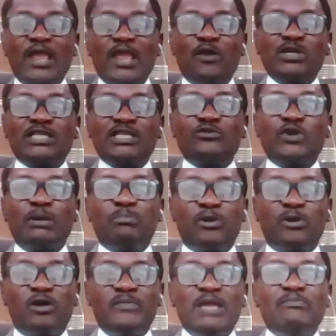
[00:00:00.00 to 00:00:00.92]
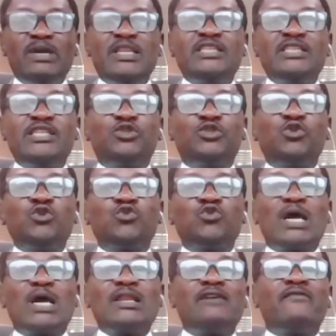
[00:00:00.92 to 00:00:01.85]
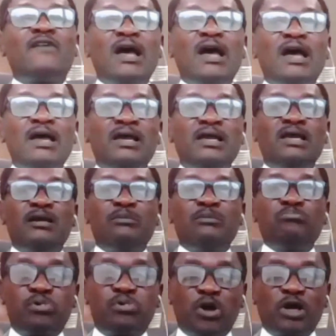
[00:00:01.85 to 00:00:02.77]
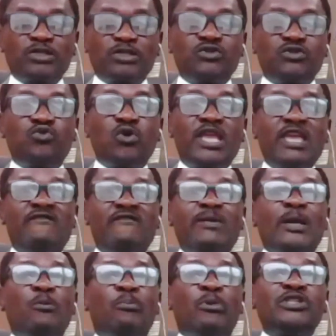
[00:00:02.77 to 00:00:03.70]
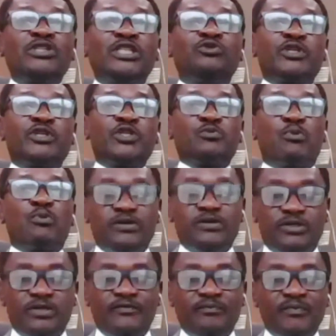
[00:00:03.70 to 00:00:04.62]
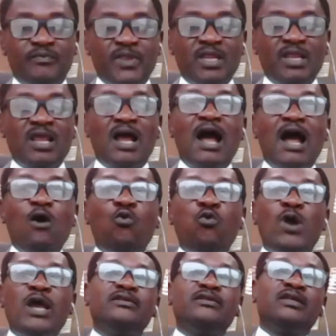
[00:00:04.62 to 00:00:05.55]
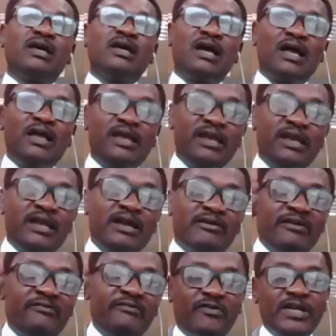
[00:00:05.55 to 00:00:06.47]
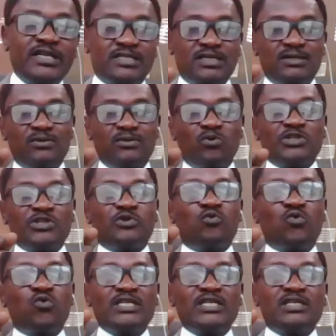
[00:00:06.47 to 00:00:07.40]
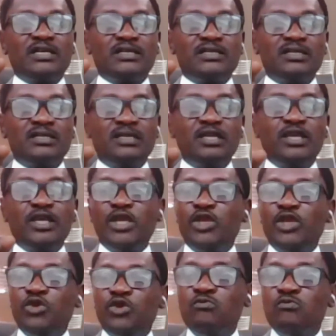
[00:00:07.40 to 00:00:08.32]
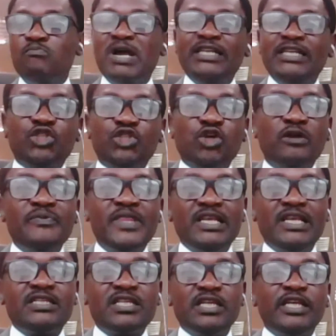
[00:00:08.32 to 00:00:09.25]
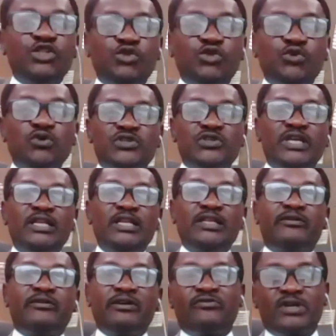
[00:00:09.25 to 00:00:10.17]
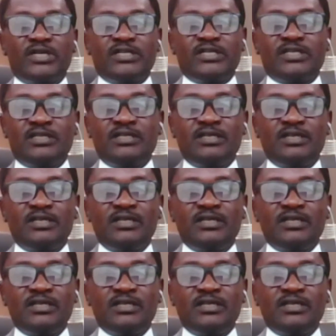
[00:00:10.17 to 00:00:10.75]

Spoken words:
He was in your employment, but these issues were never brought to give you an opportunity to respond. And when a reference was requested, you mentioned these issues in the reference.